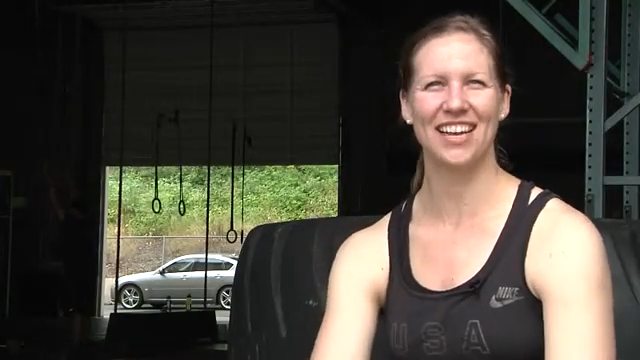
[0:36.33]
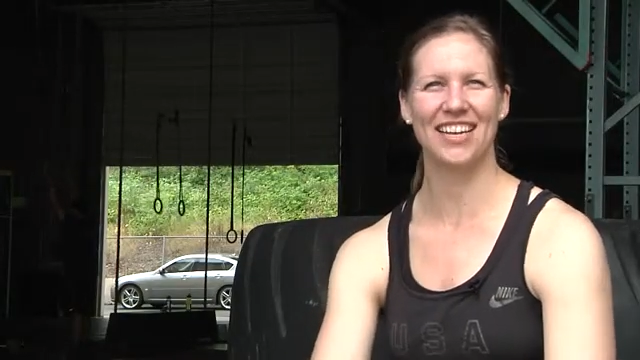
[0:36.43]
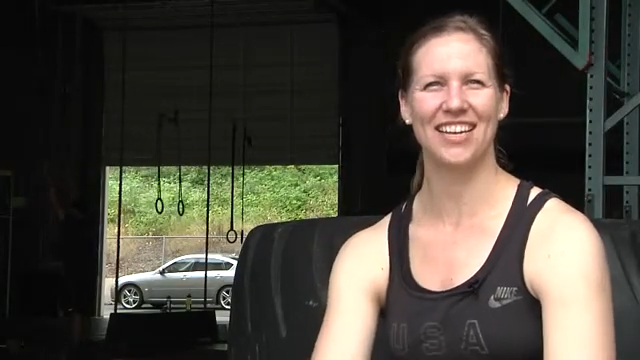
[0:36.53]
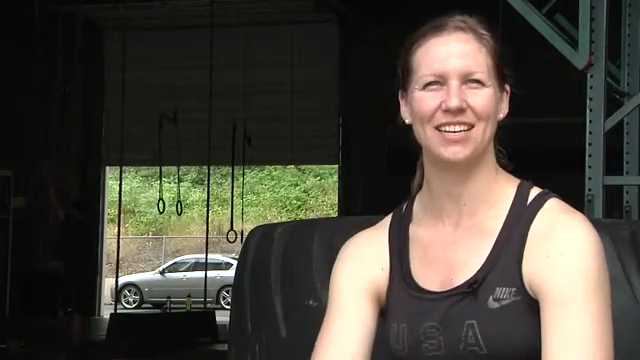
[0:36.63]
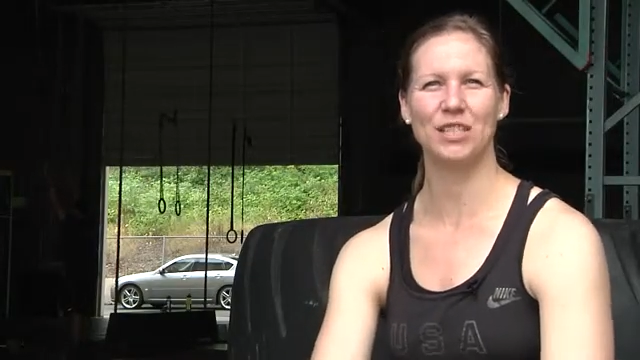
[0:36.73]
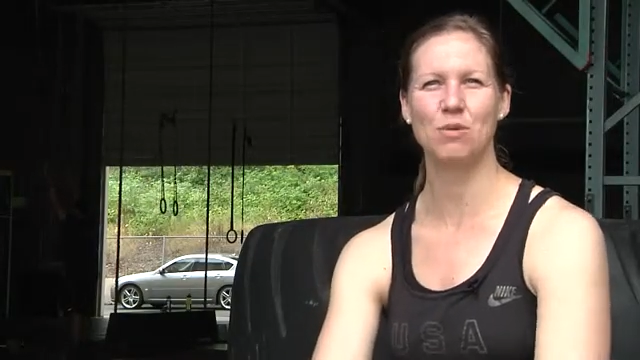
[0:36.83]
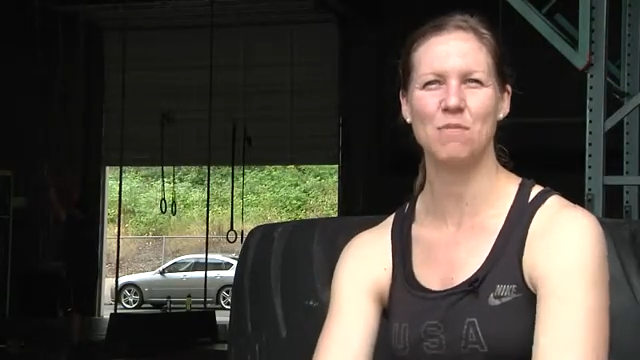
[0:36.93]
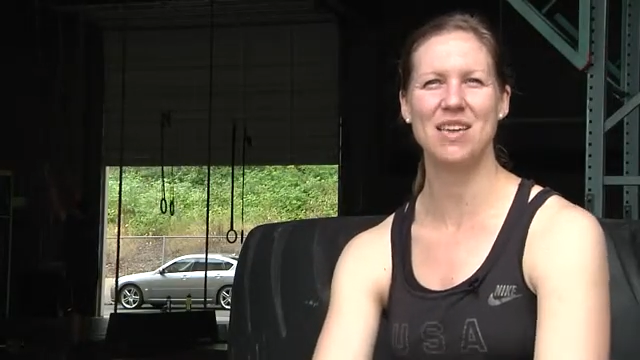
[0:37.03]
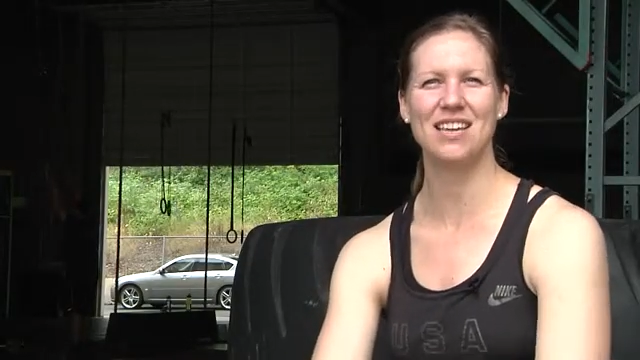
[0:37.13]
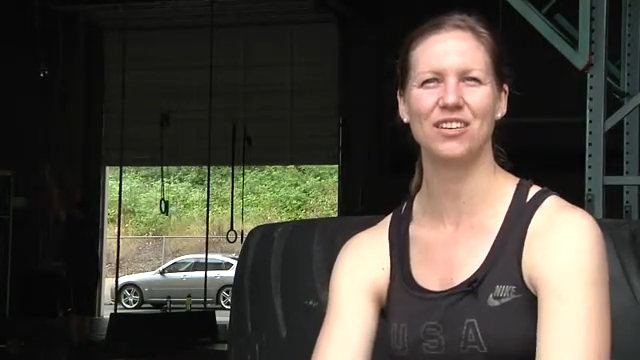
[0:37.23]
I did
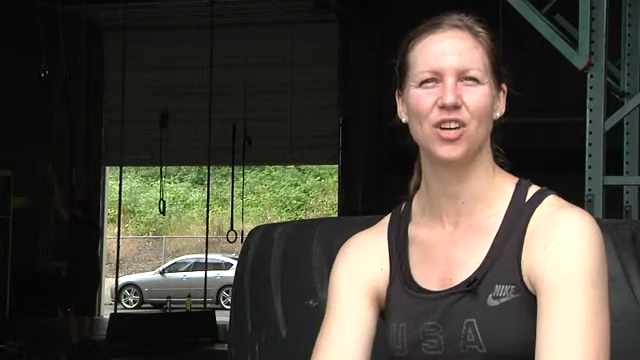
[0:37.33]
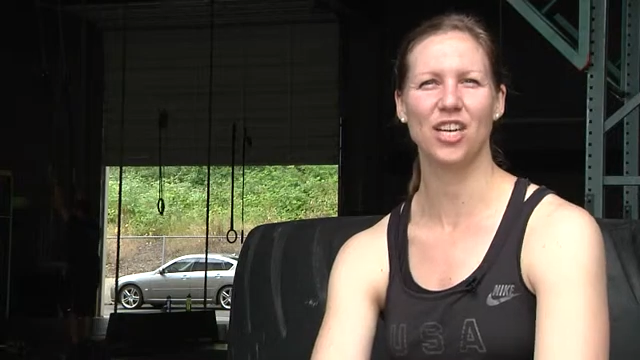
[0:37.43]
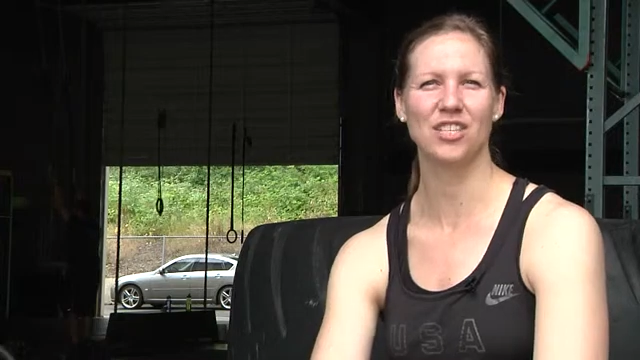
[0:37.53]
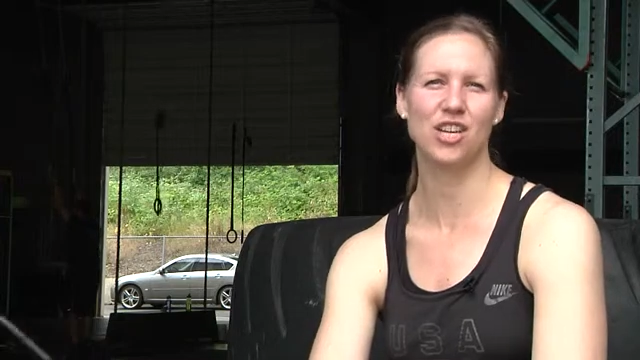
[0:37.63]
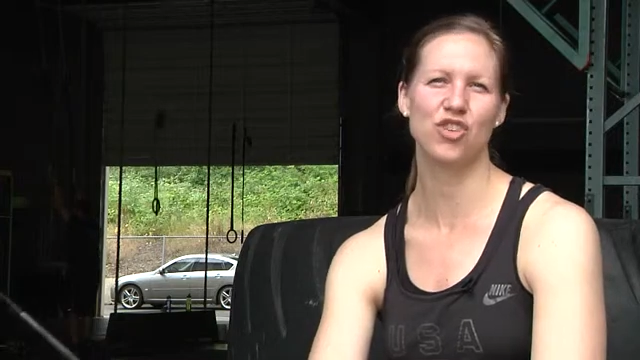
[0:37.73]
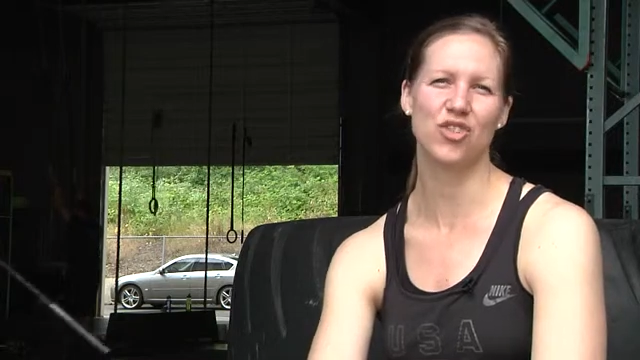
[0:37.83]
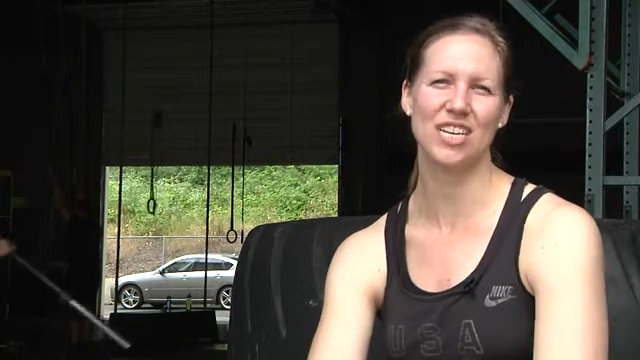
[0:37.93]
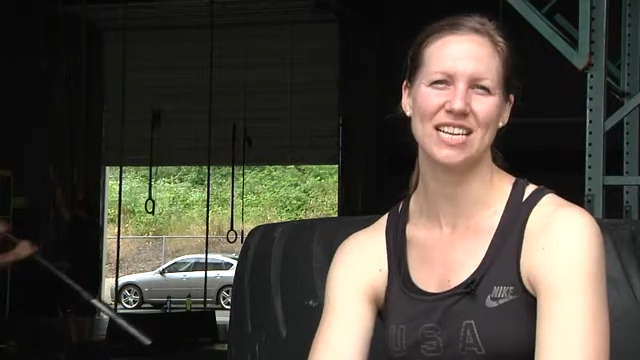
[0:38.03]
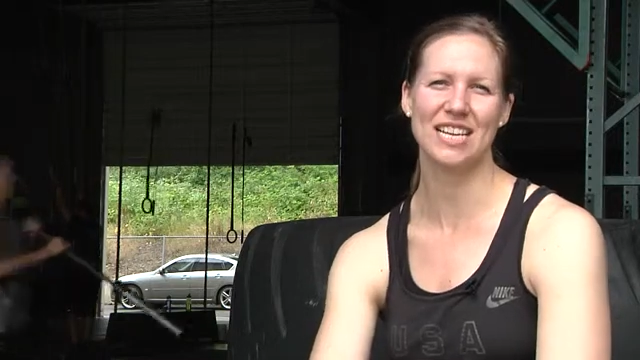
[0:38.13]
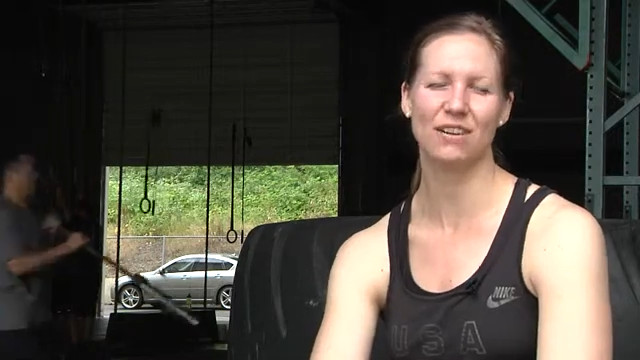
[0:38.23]
swimming, cross
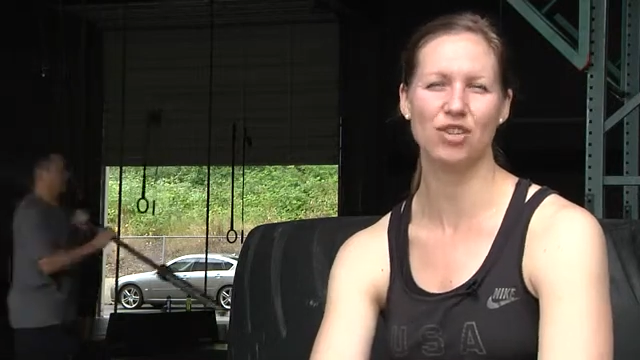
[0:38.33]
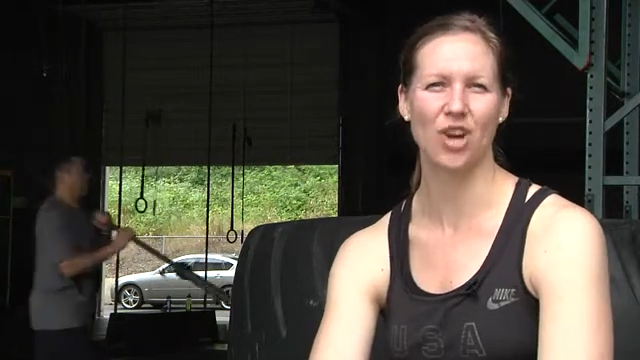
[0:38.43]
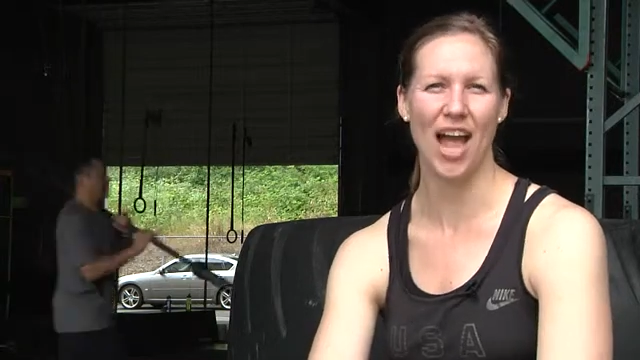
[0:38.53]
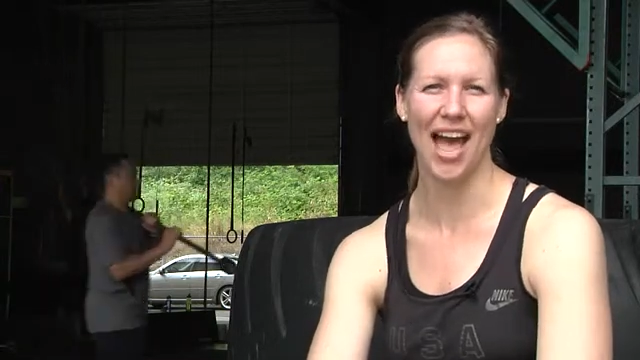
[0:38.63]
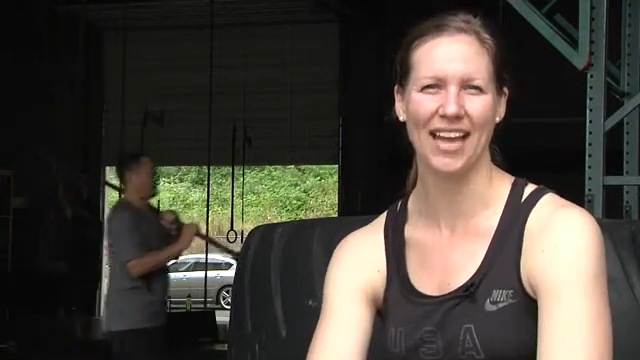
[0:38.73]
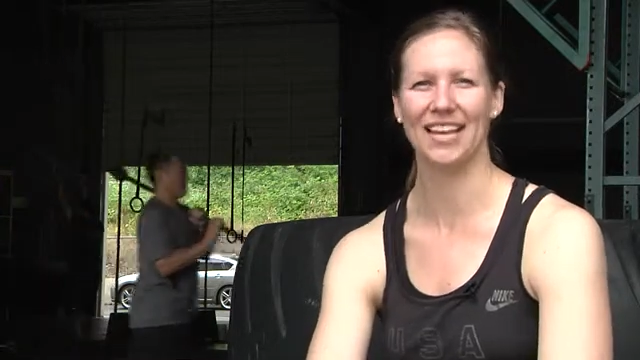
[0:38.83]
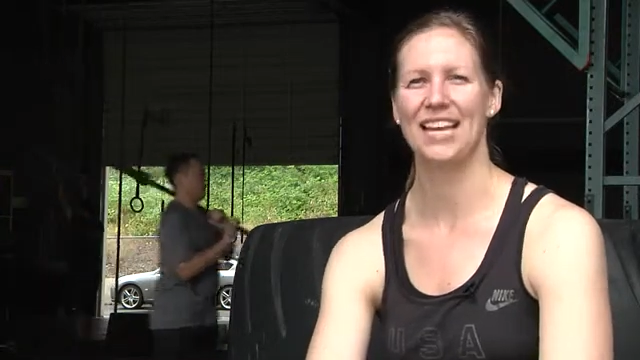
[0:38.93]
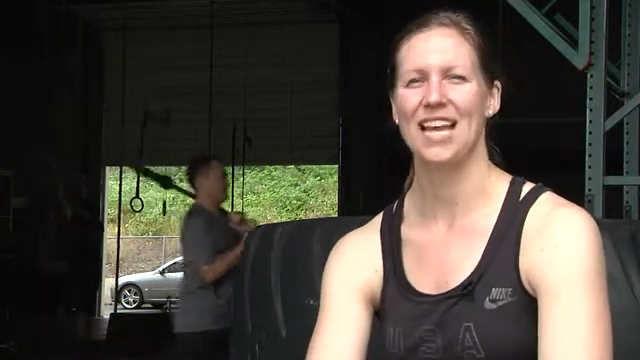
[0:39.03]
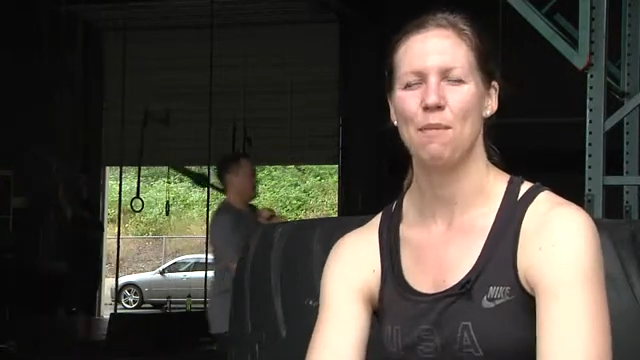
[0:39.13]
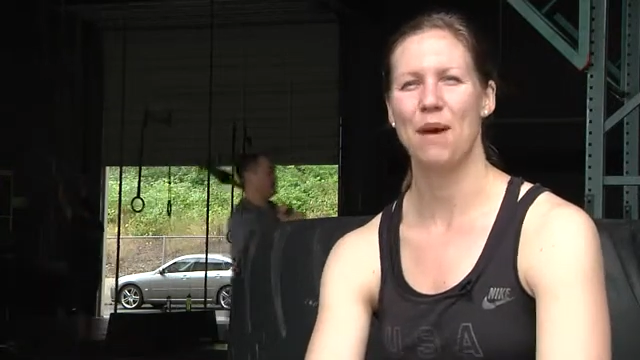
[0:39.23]
country, track,
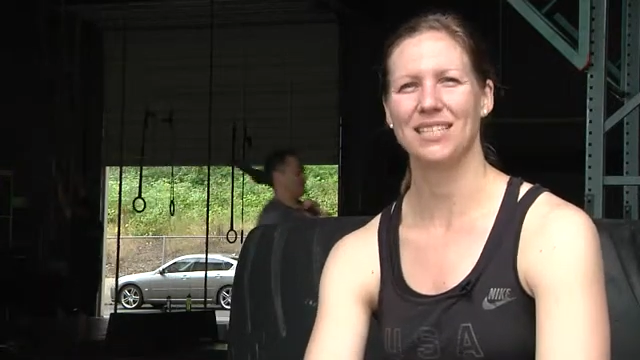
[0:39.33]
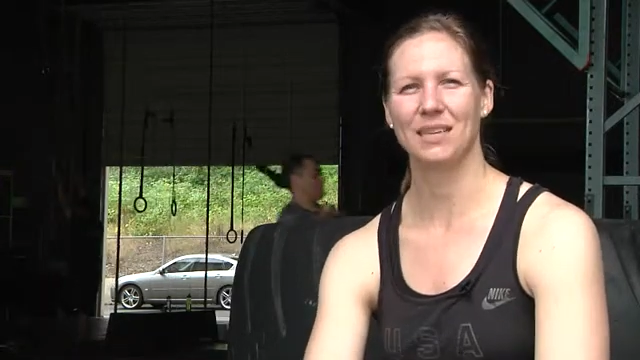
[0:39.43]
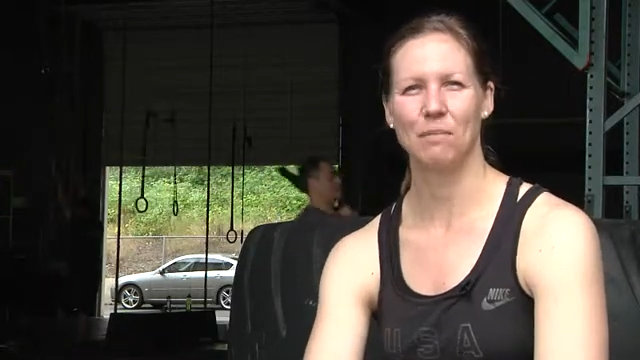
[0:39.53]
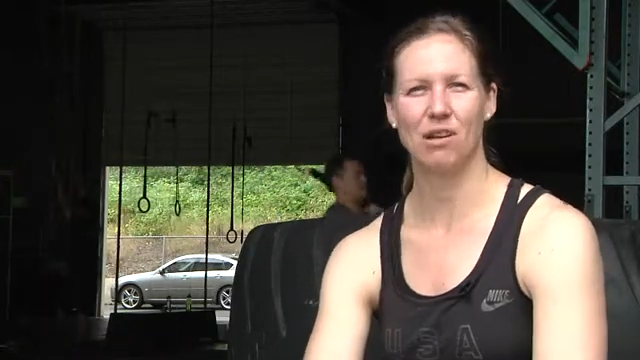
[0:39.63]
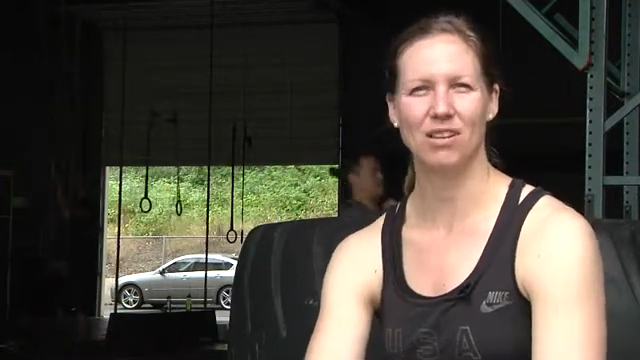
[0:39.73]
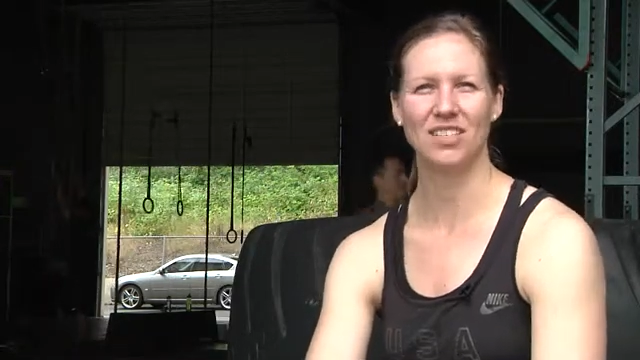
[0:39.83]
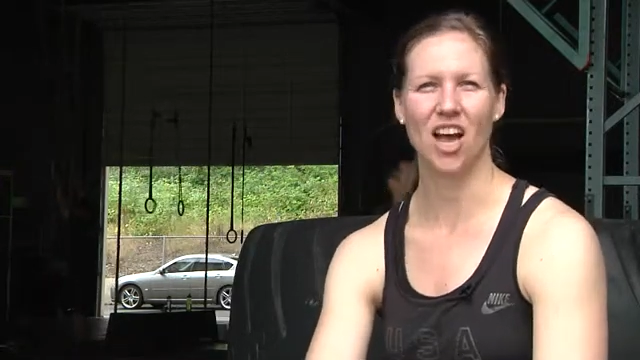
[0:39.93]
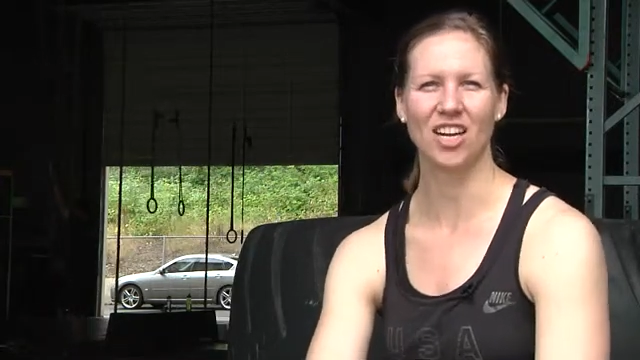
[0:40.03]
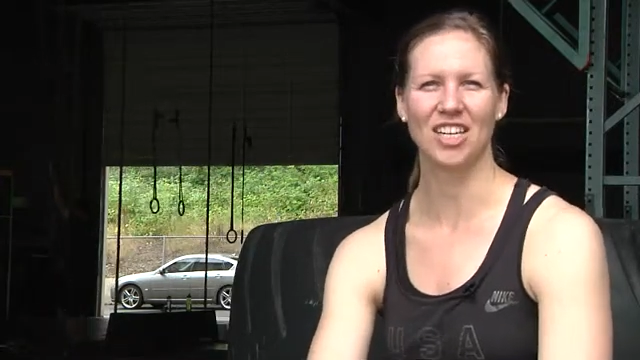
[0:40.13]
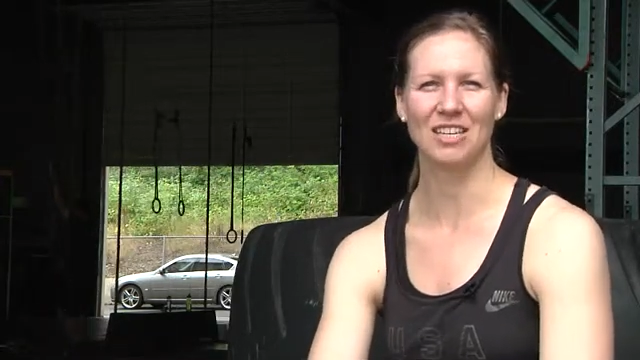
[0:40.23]
basketball,
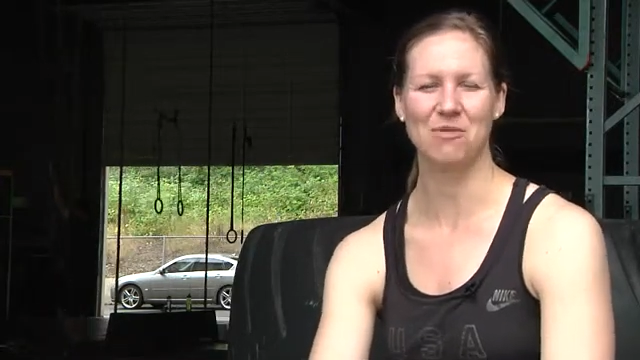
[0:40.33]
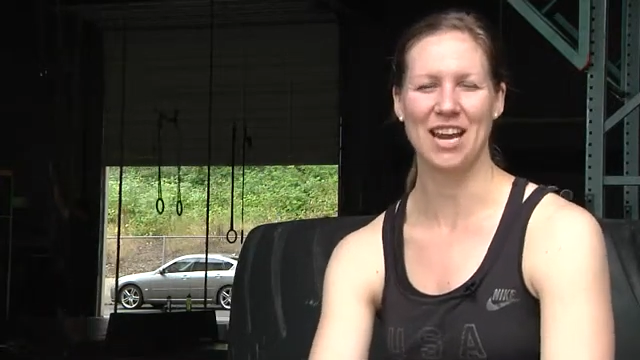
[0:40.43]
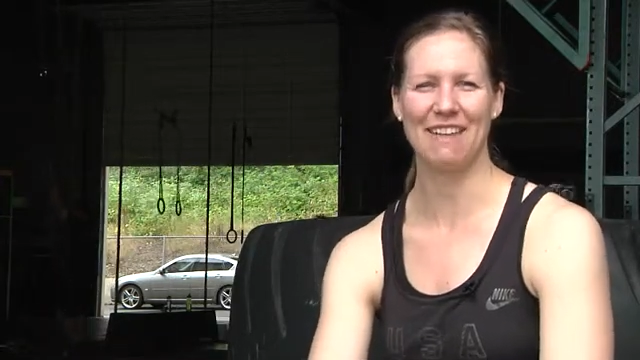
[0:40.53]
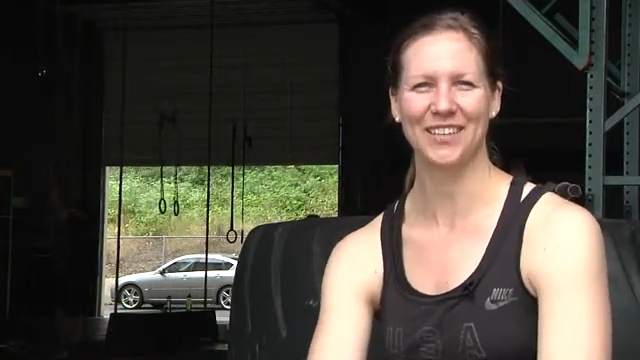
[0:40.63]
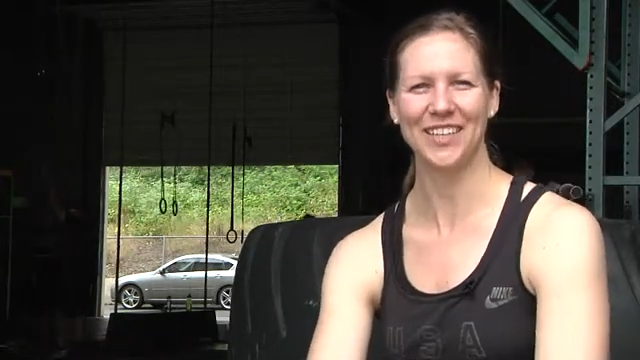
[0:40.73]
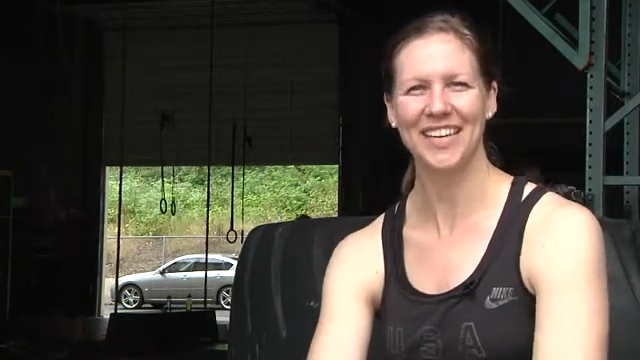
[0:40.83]
soccer, whatever.